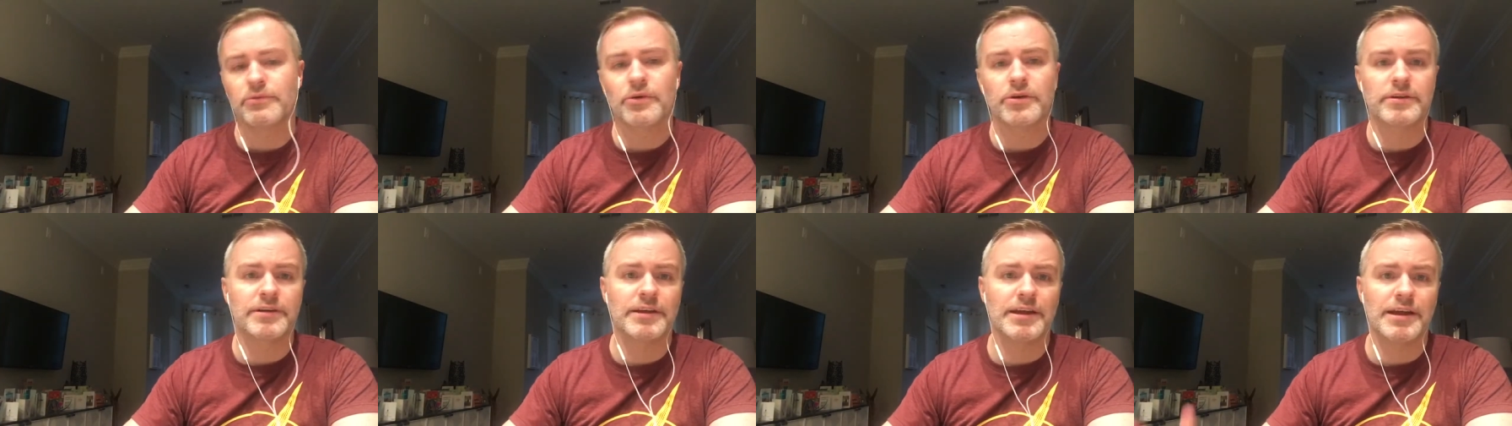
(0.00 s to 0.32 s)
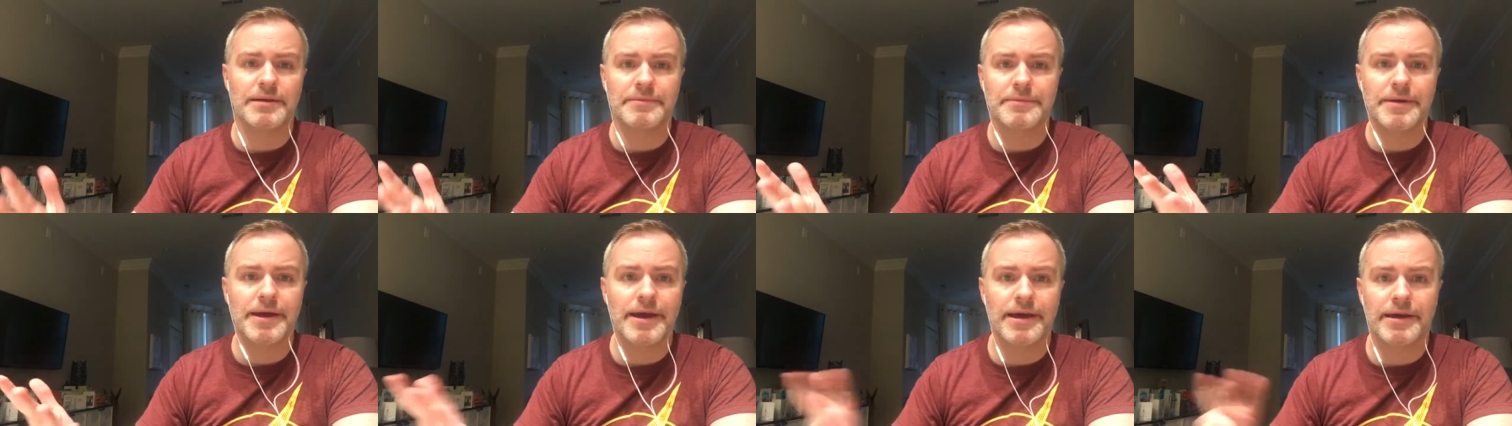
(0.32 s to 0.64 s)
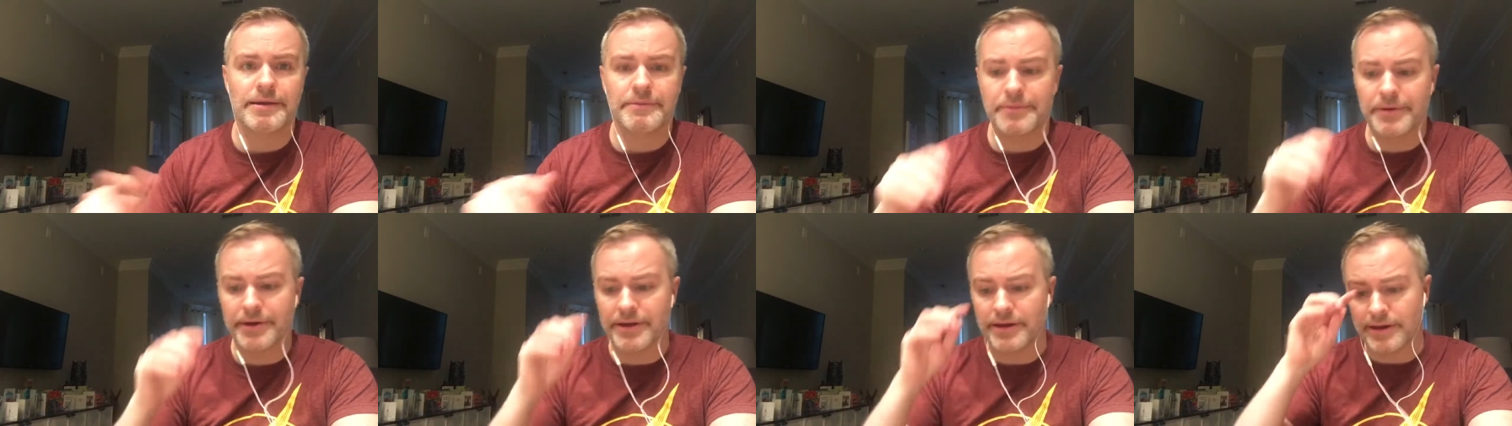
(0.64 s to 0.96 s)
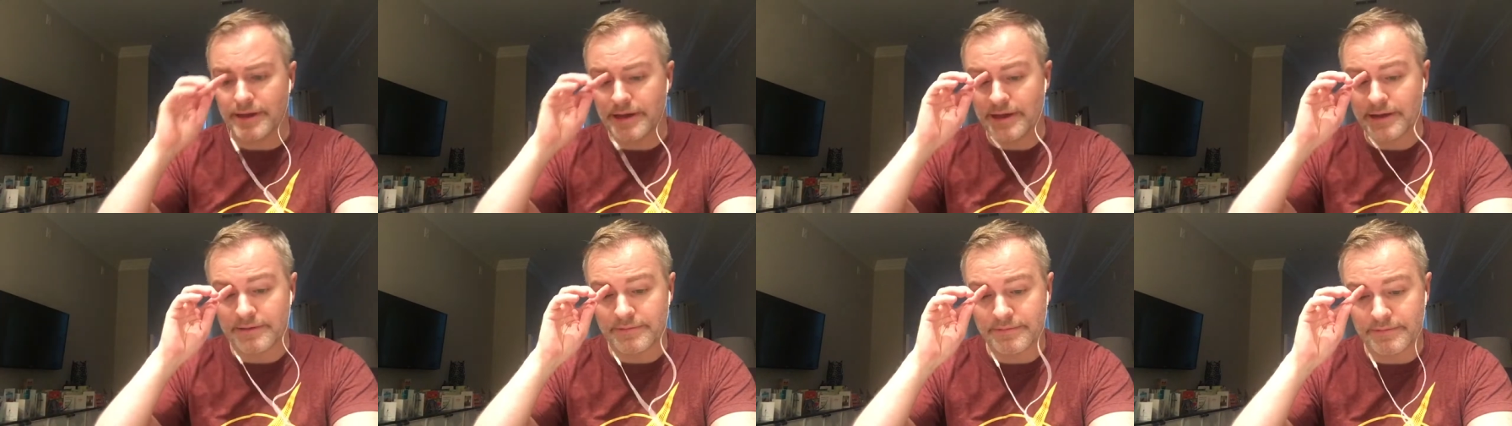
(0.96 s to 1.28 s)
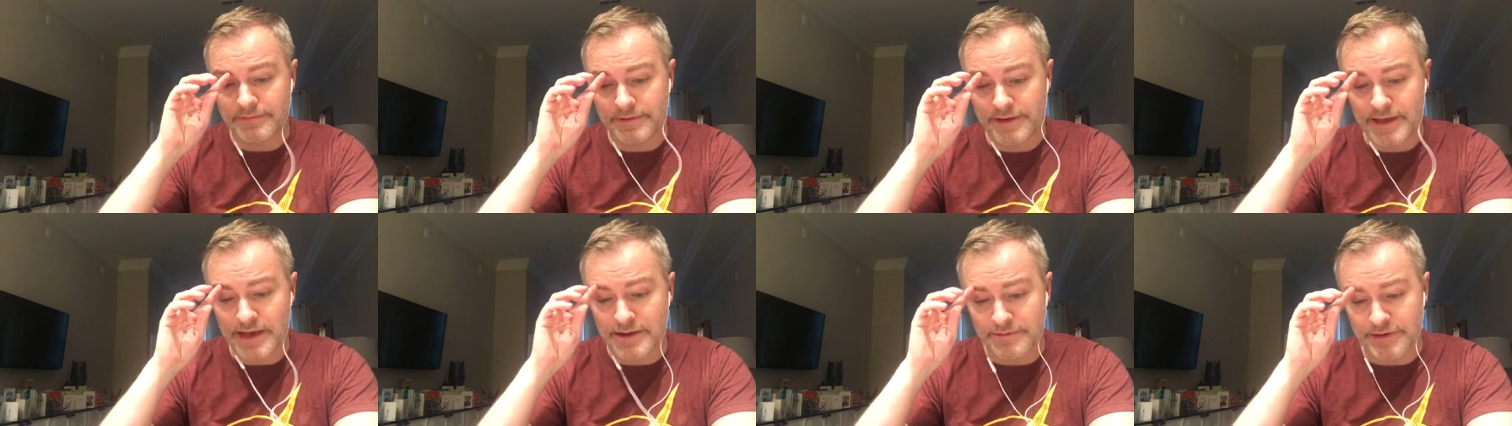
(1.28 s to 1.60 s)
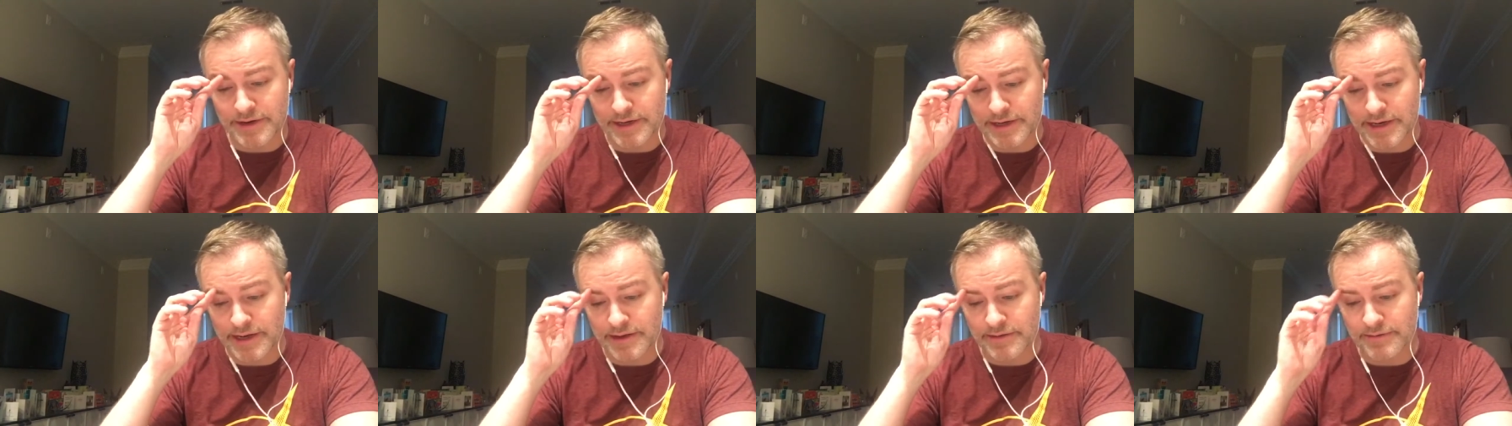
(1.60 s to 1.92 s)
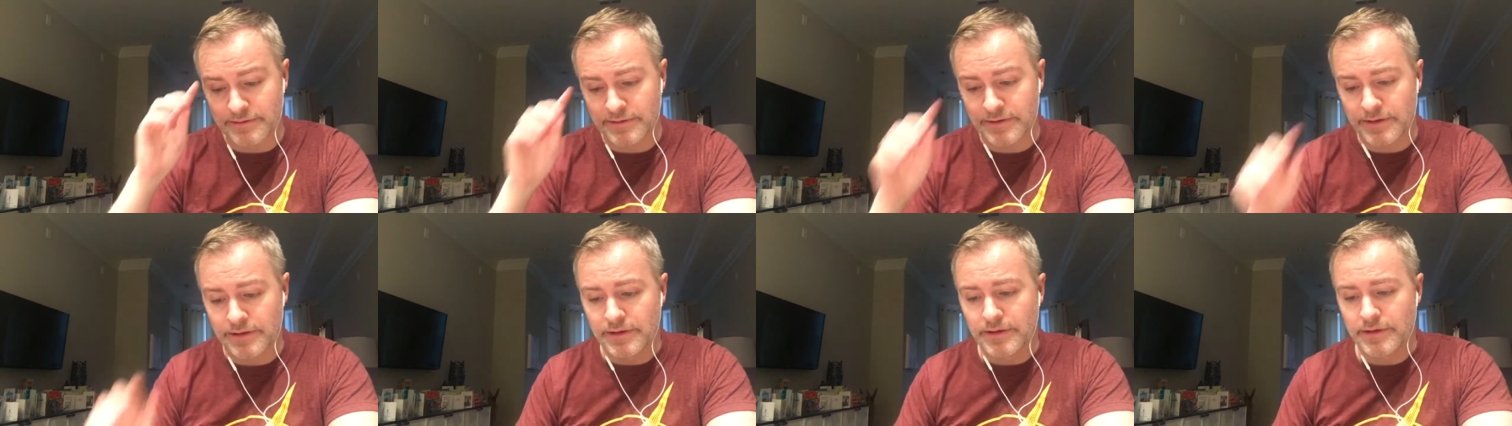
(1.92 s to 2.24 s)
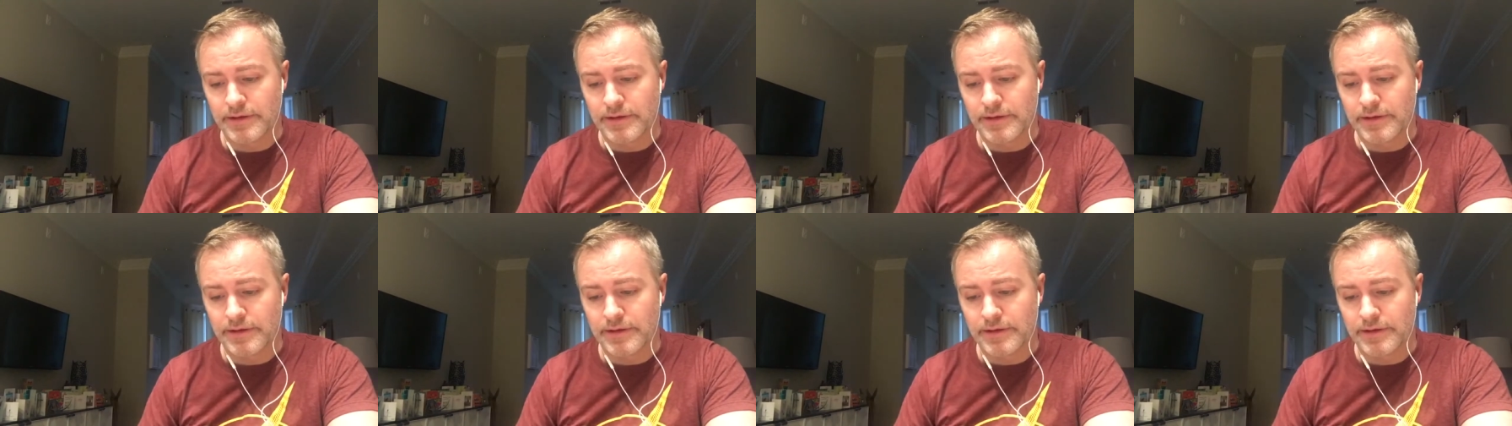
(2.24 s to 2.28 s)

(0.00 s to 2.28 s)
One day I may, but not right now.